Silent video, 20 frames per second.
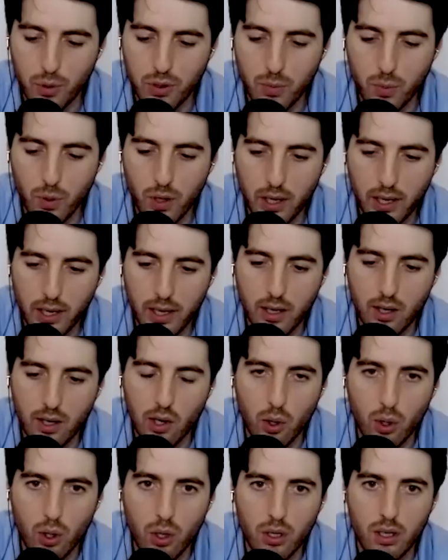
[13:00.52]
to work in
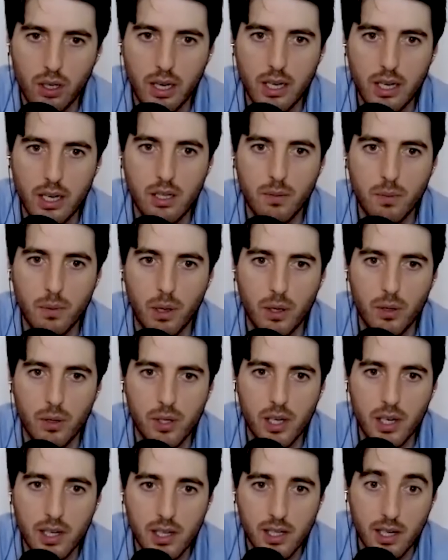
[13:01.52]
law, I
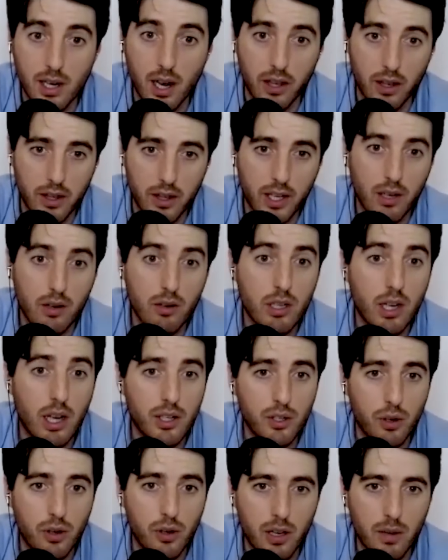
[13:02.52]
suppose. And it's another thing you
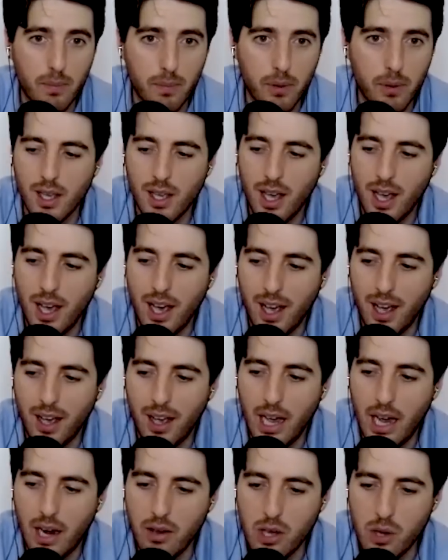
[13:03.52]
touch on in the book,
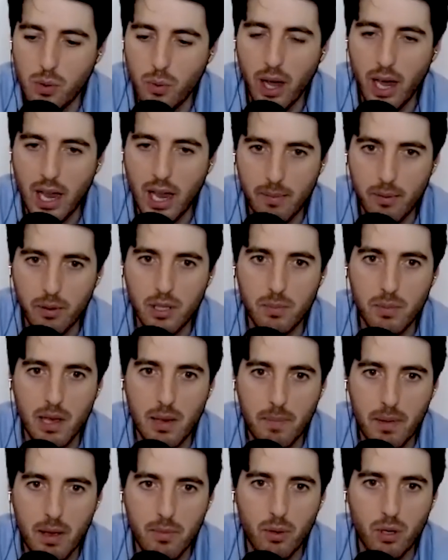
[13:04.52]
how you were able to be
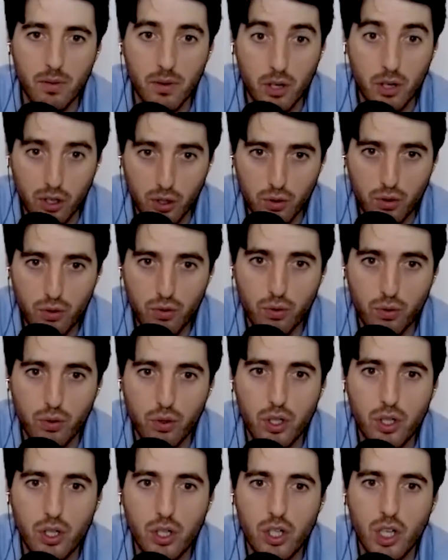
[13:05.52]
a bit more of a neutral
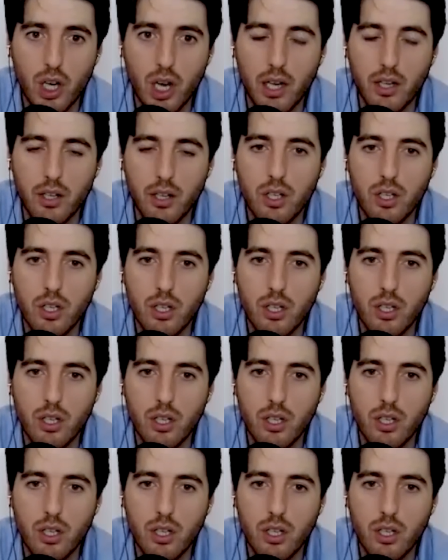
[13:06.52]
judge.